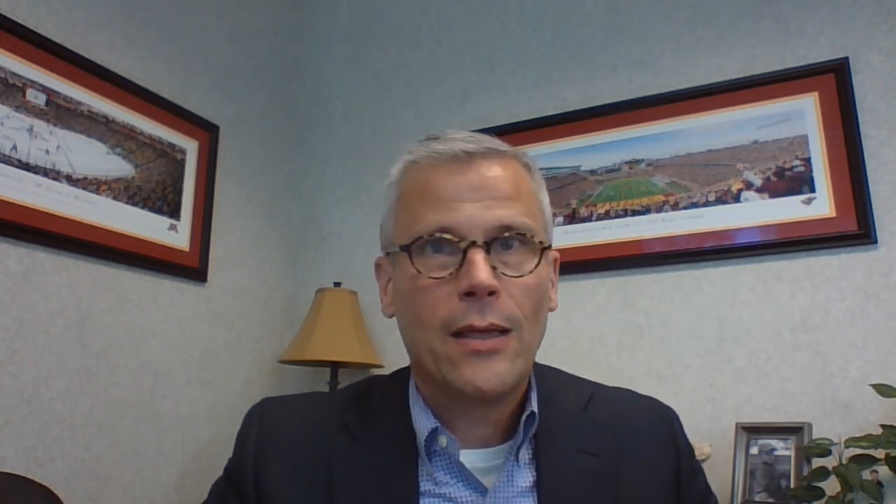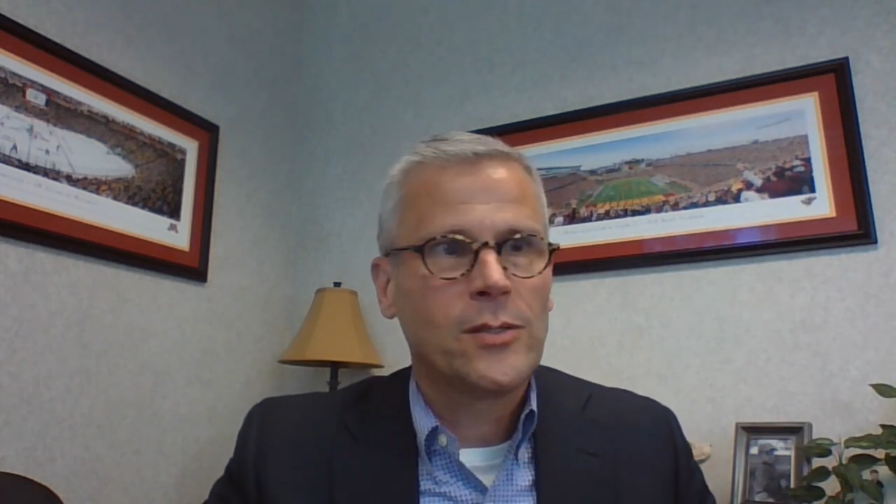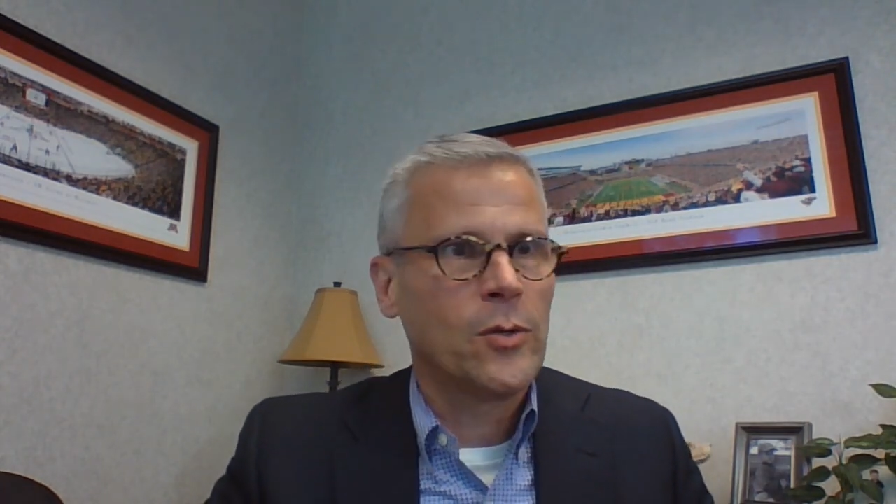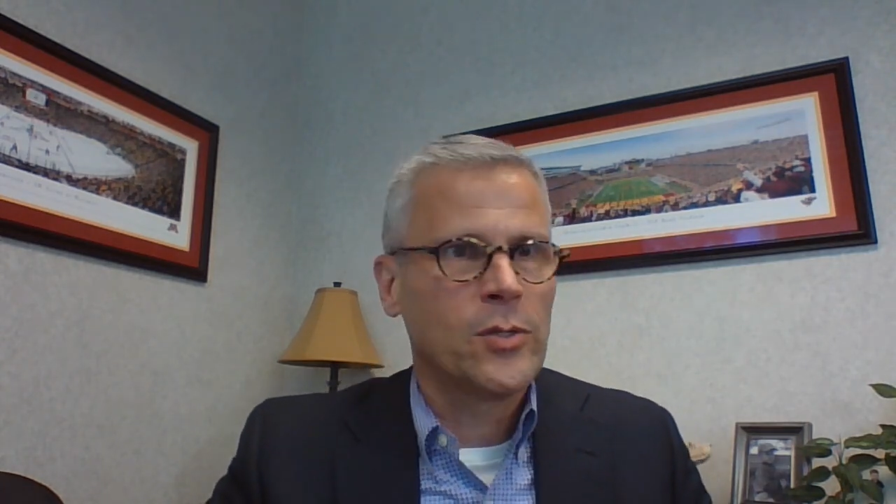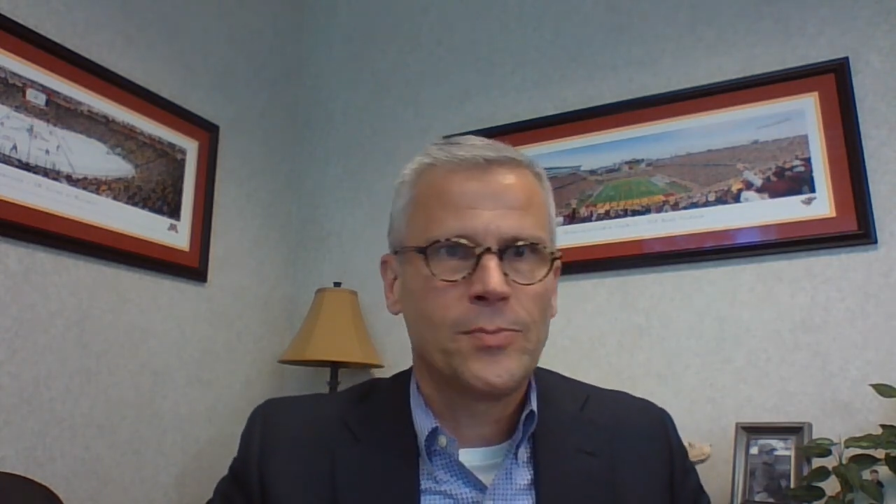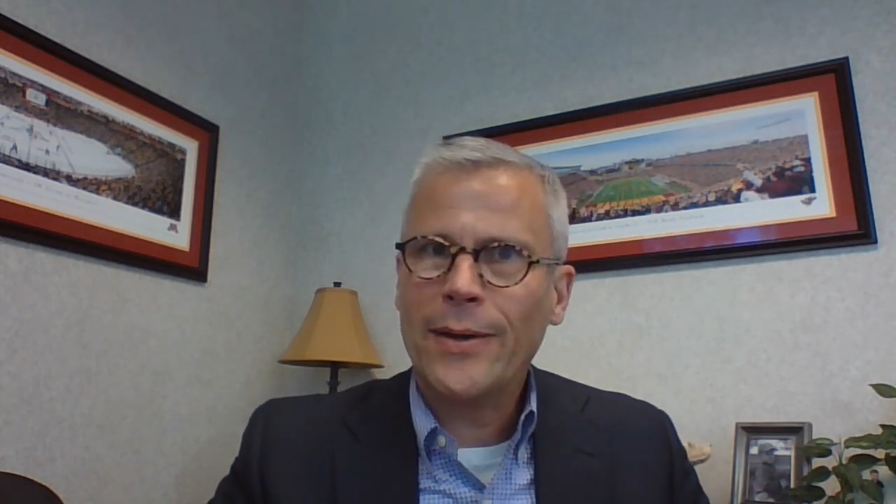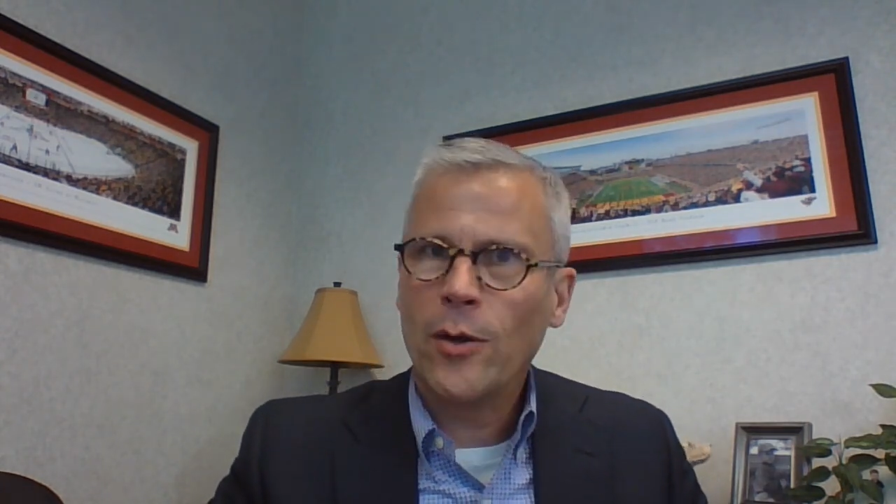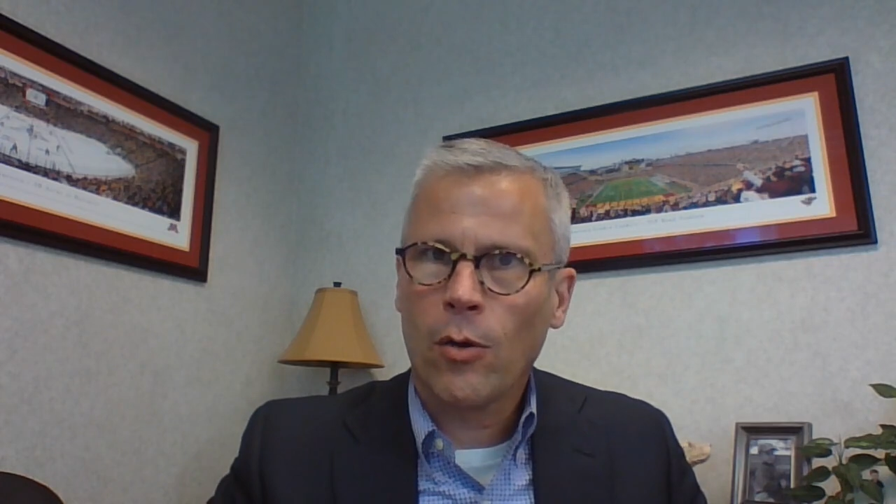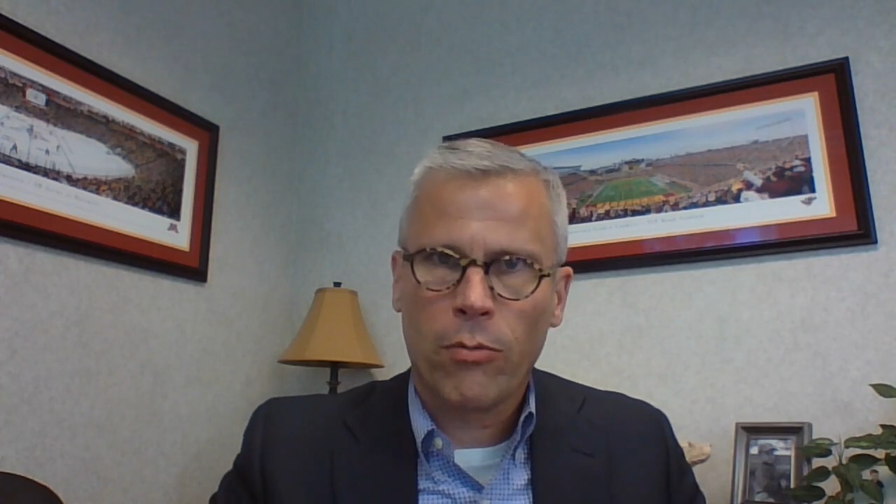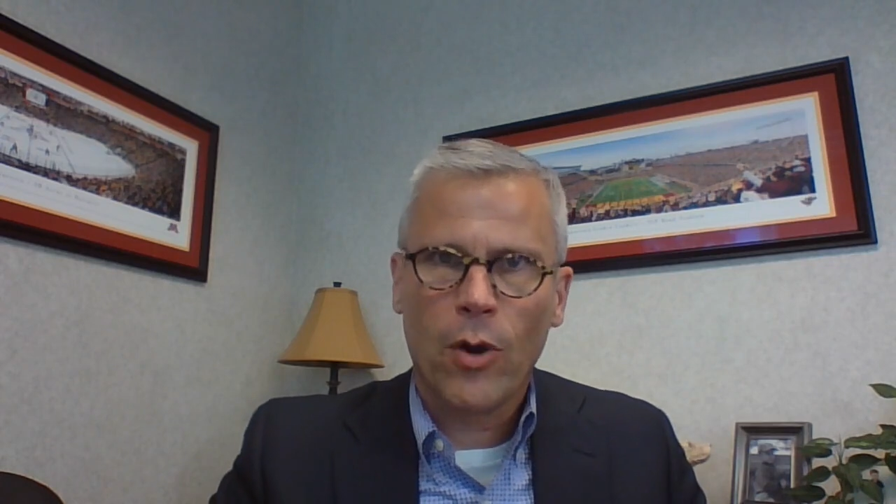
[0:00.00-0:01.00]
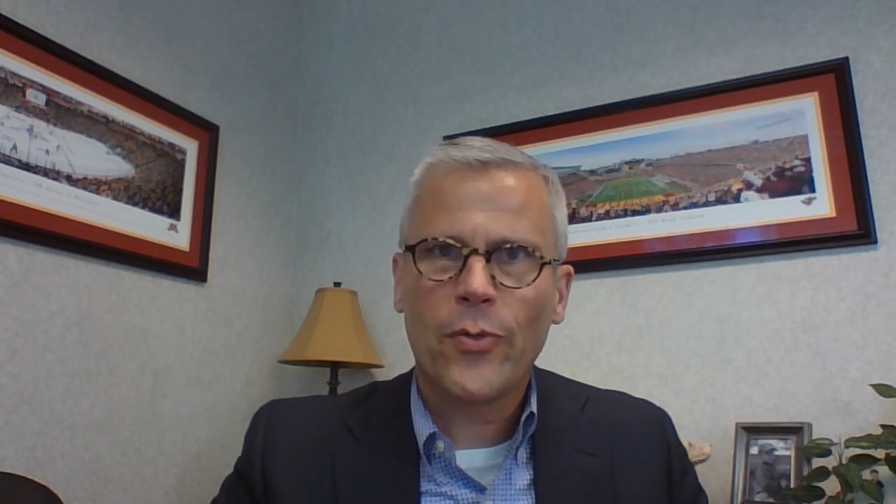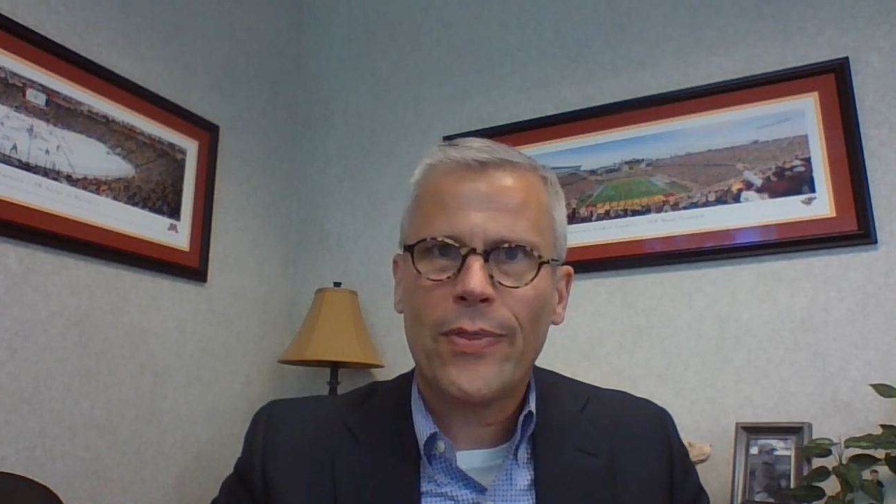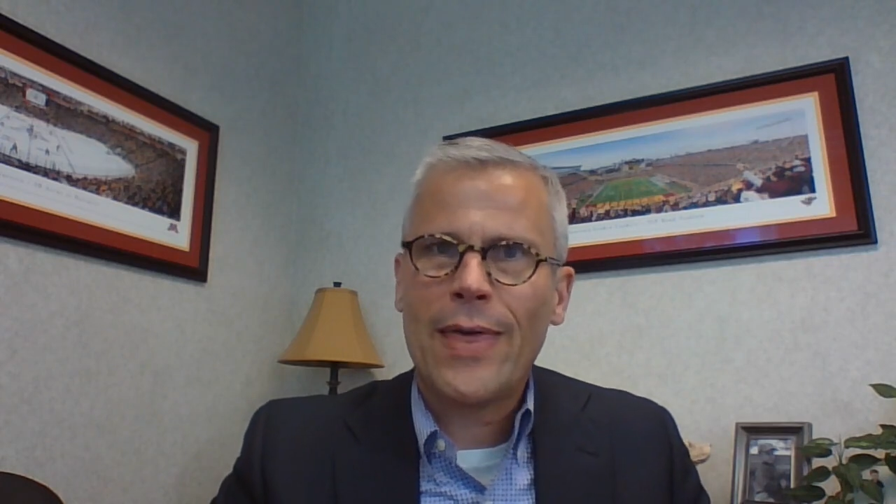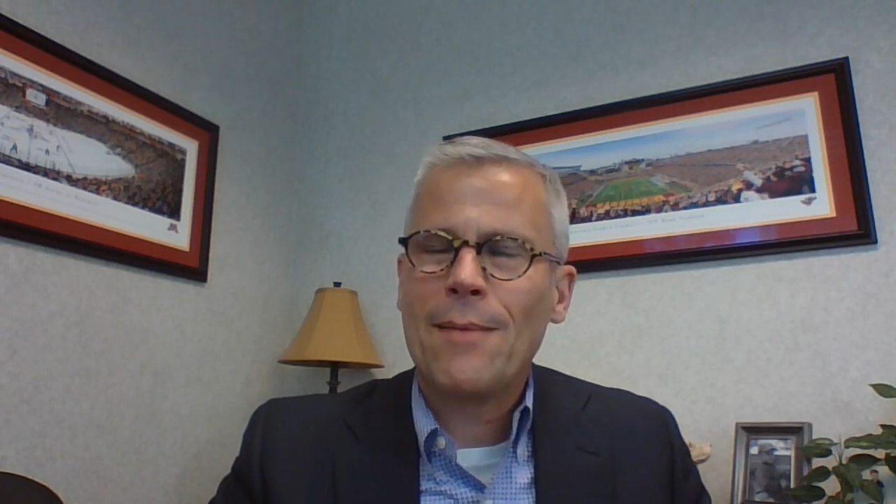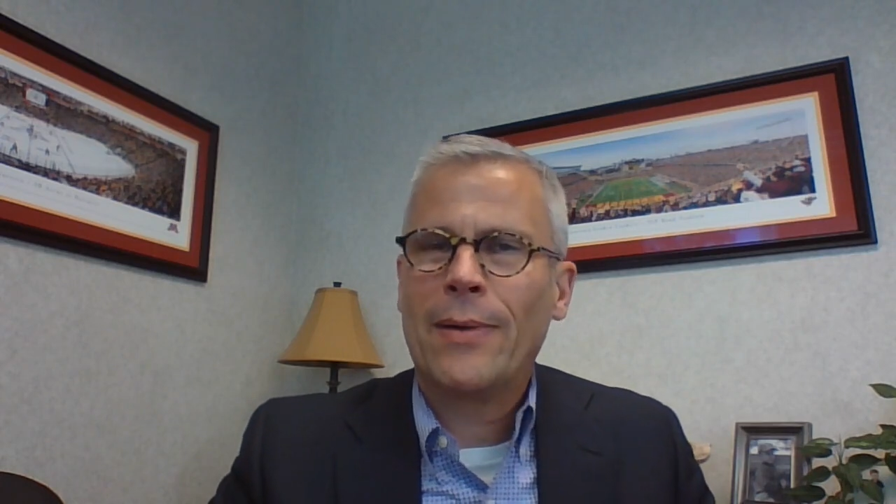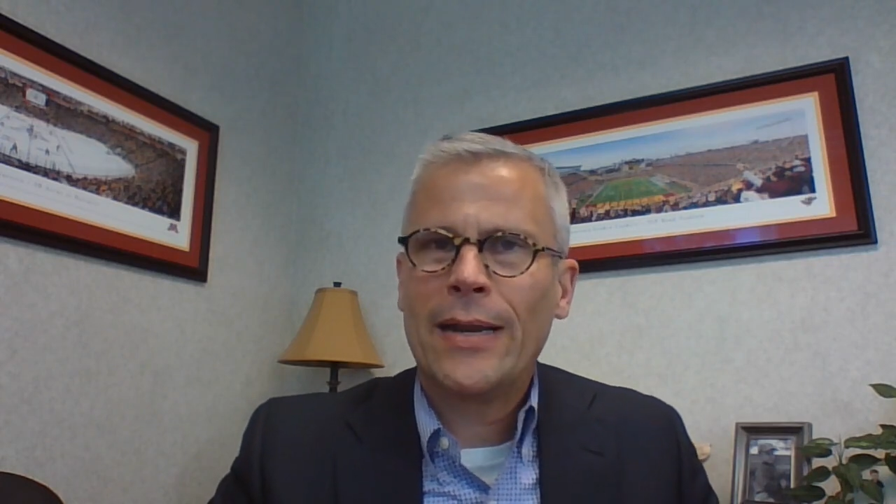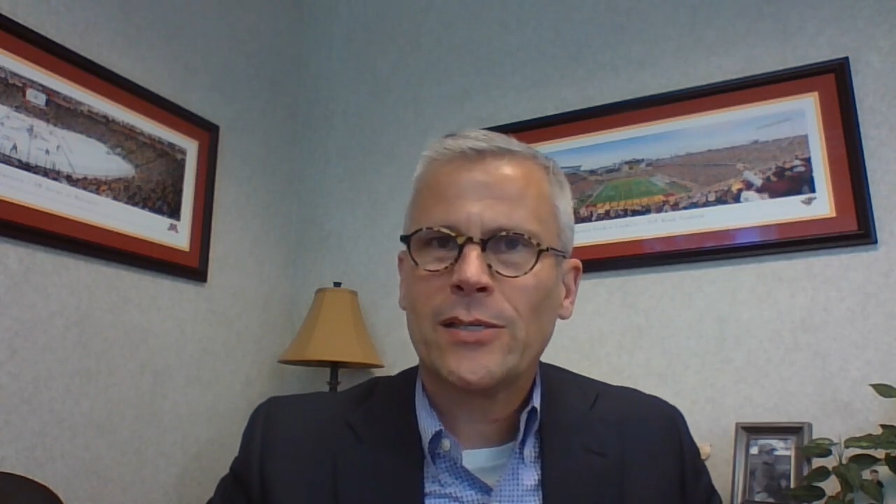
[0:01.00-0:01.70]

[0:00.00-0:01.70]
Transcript: So there's been no growth of that money.